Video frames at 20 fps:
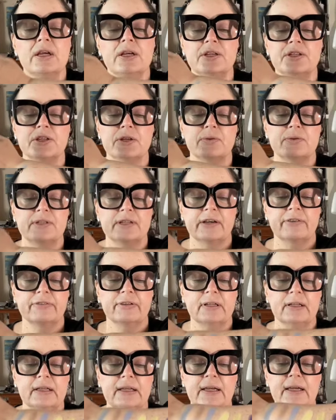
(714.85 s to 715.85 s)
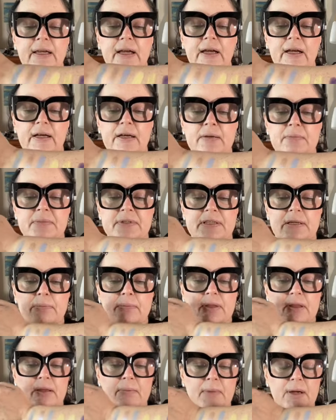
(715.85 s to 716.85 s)
So definitely some
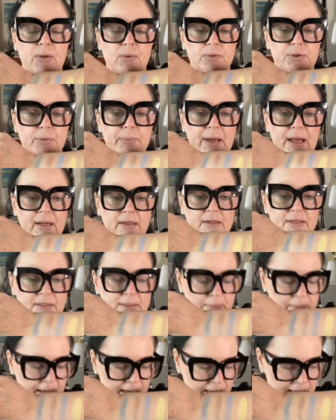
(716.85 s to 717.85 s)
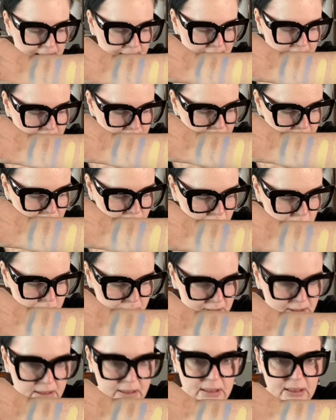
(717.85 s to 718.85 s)
of my older palettes may need to
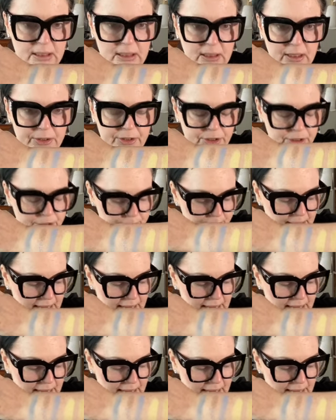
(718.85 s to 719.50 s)
be decluttered.